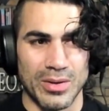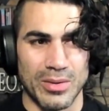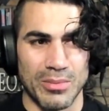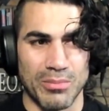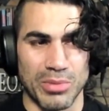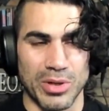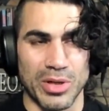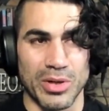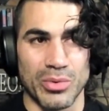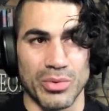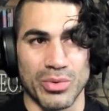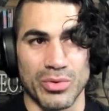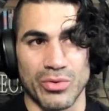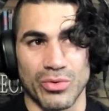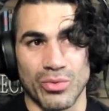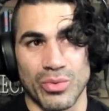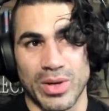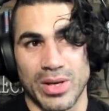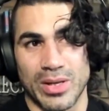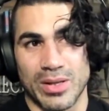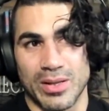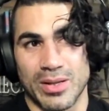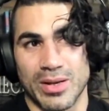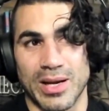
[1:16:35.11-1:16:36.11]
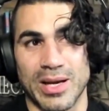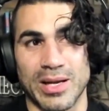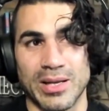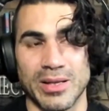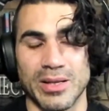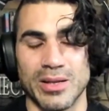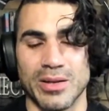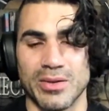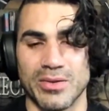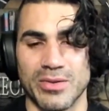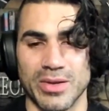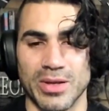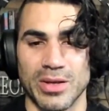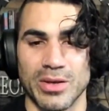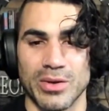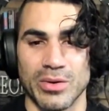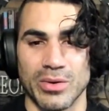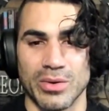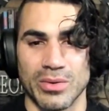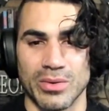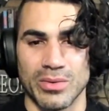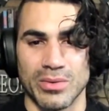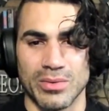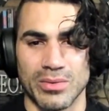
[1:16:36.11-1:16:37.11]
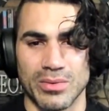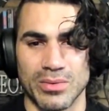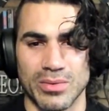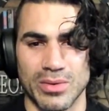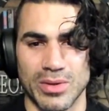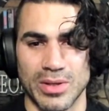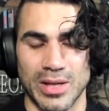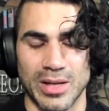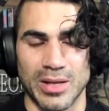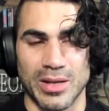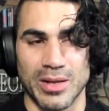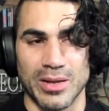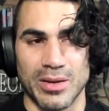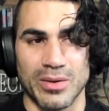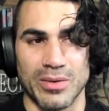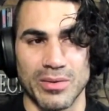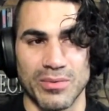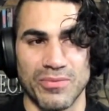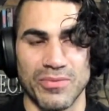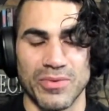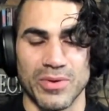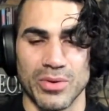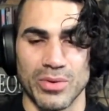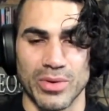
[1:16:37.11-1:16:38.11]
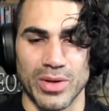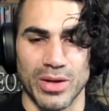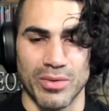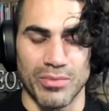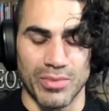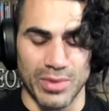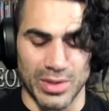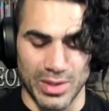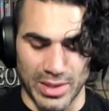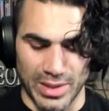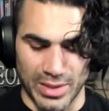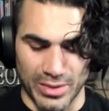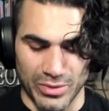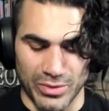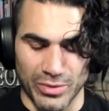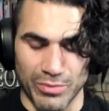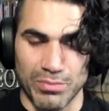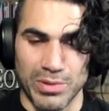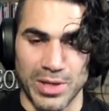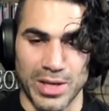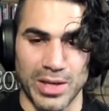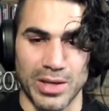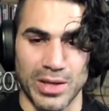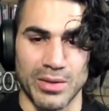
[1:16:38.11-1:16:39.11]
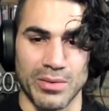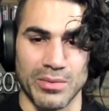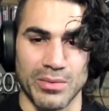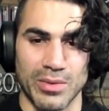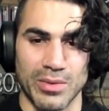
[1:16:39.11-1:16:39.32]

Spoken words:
but it was a way that I needed to heal, and I needed to feel every ounce of pain